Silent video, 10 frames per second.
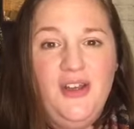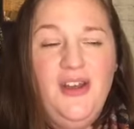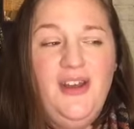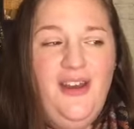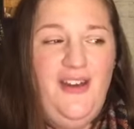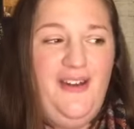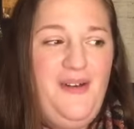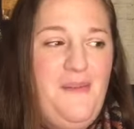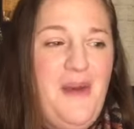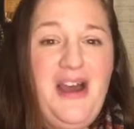
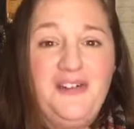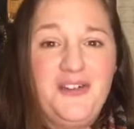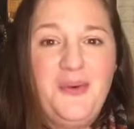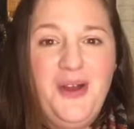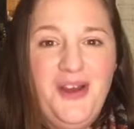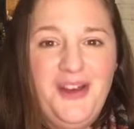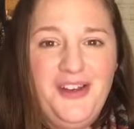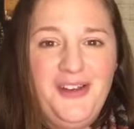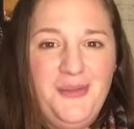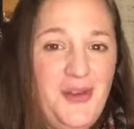um, after work
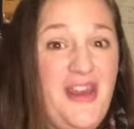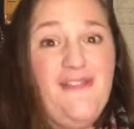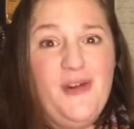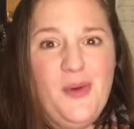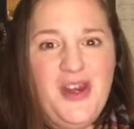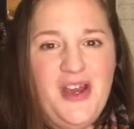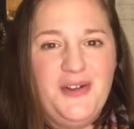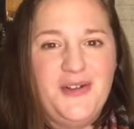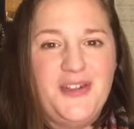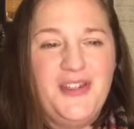with everyone
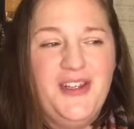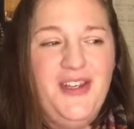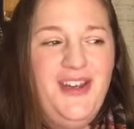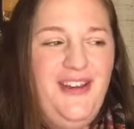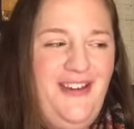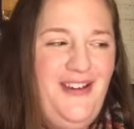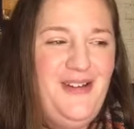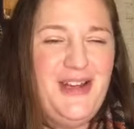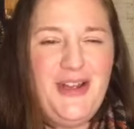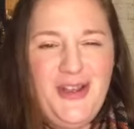else. Uh,
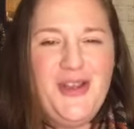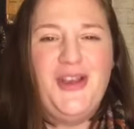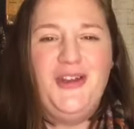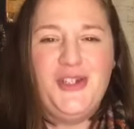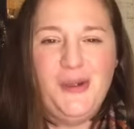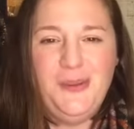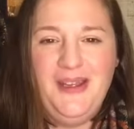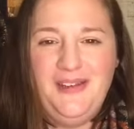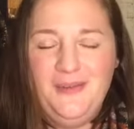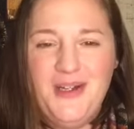you know, you can go
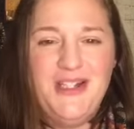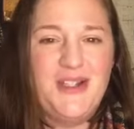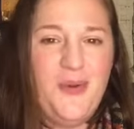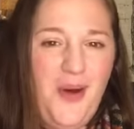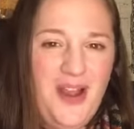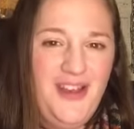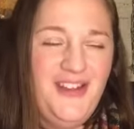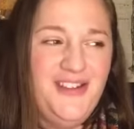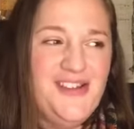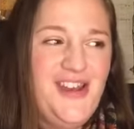shopping when it's quiet,
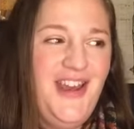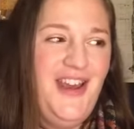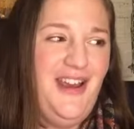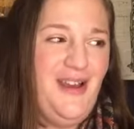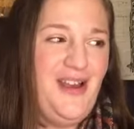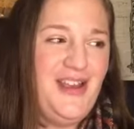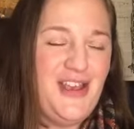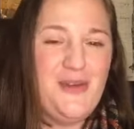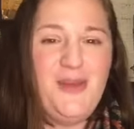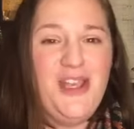uh, you
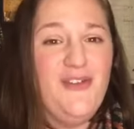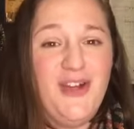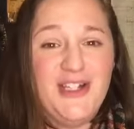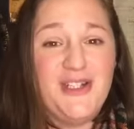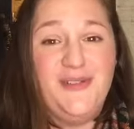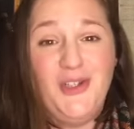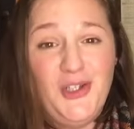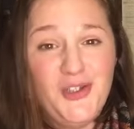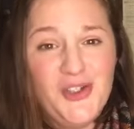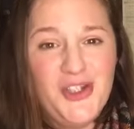can meet your friends for
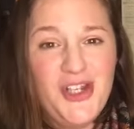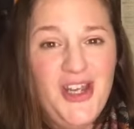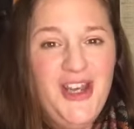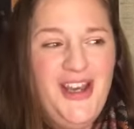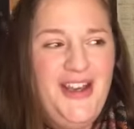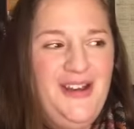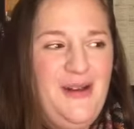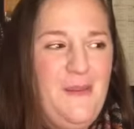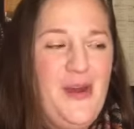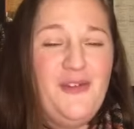lunch.
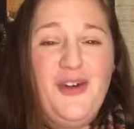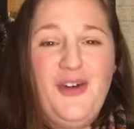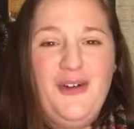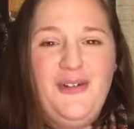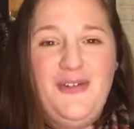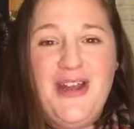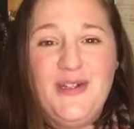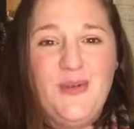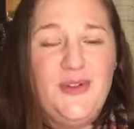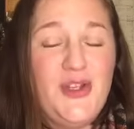Um, I've got a friend
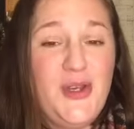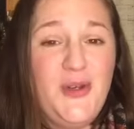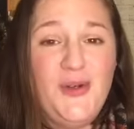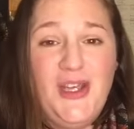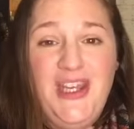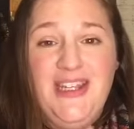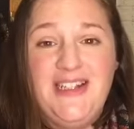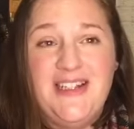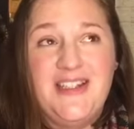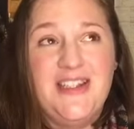with two young
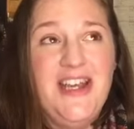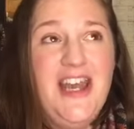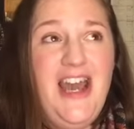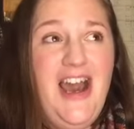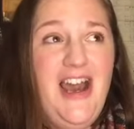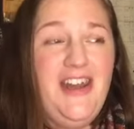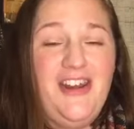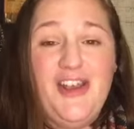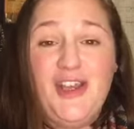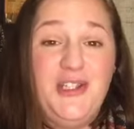kids and I
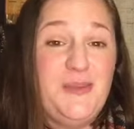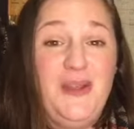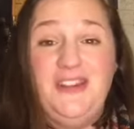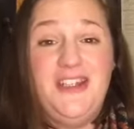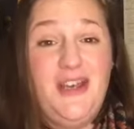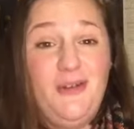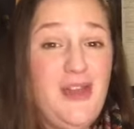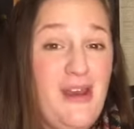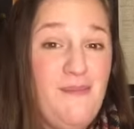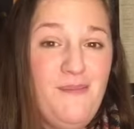can go spend the day with
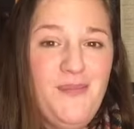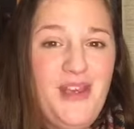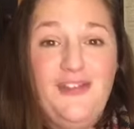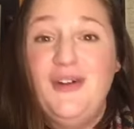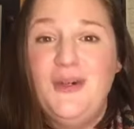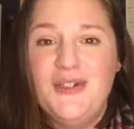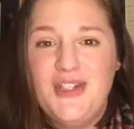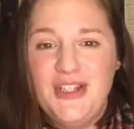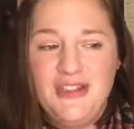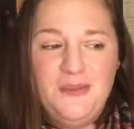them if I want
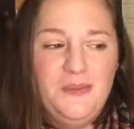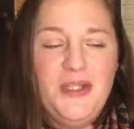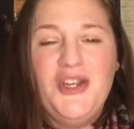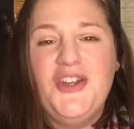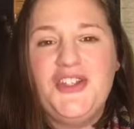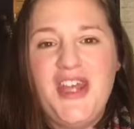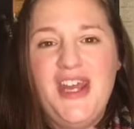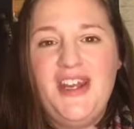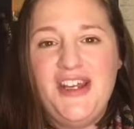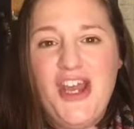to because
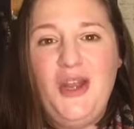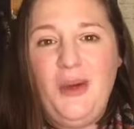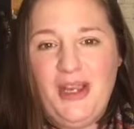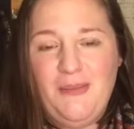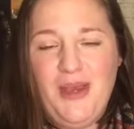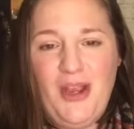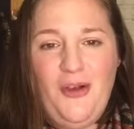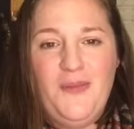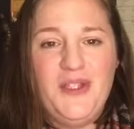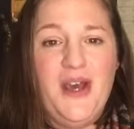then I know I can make
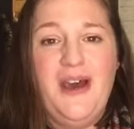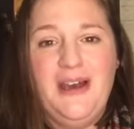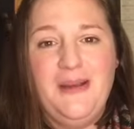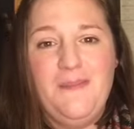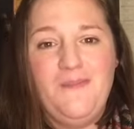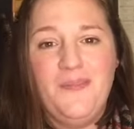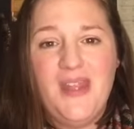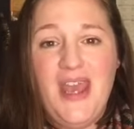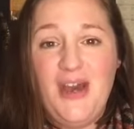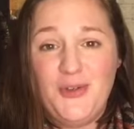up the time
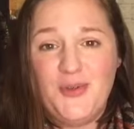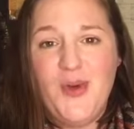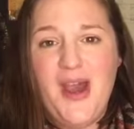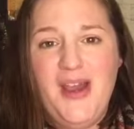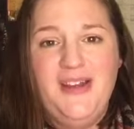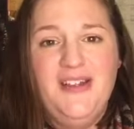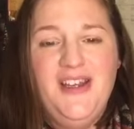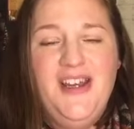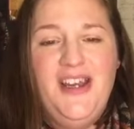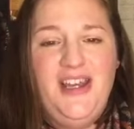elsewhere
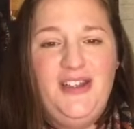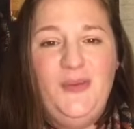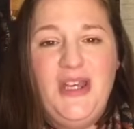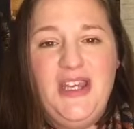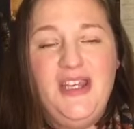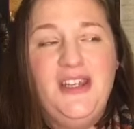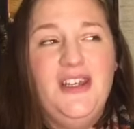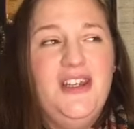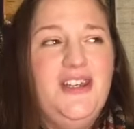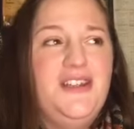in the week.
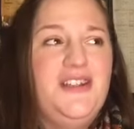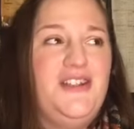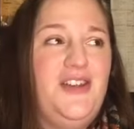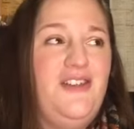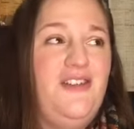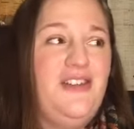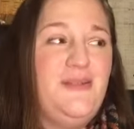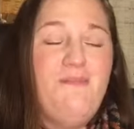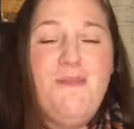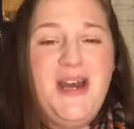So
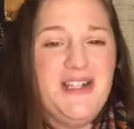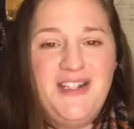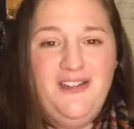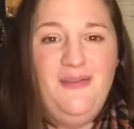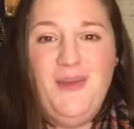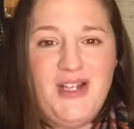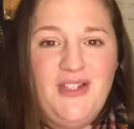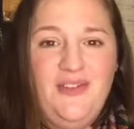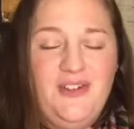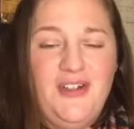massive,
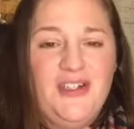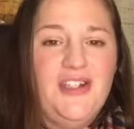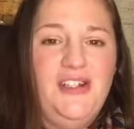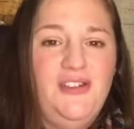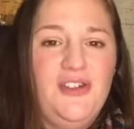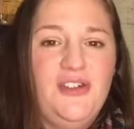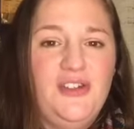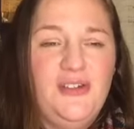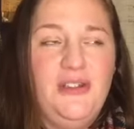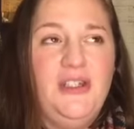massive advantage
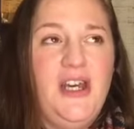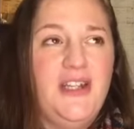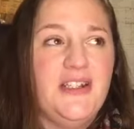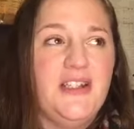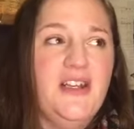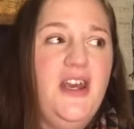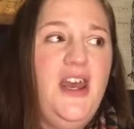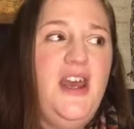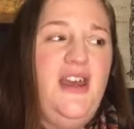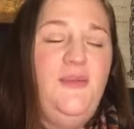doing that.
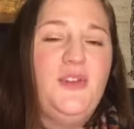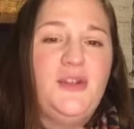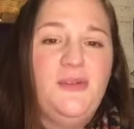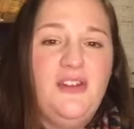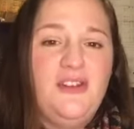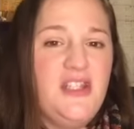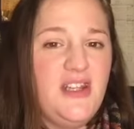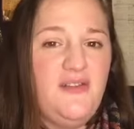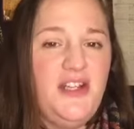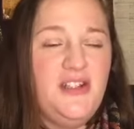Um, some of the
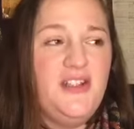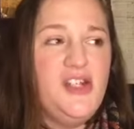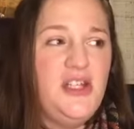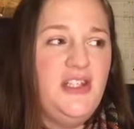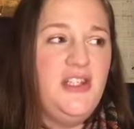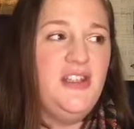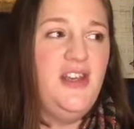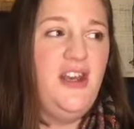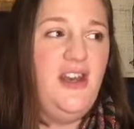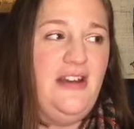disadvantages,
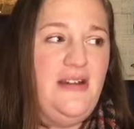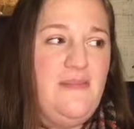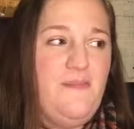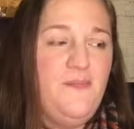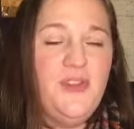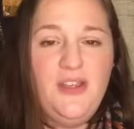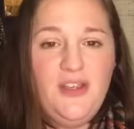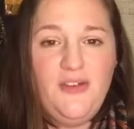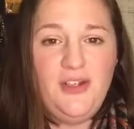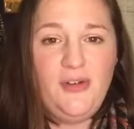um,
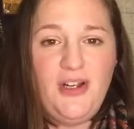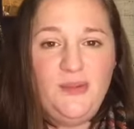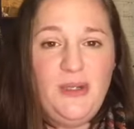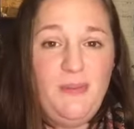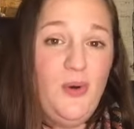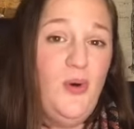you're incredibly poor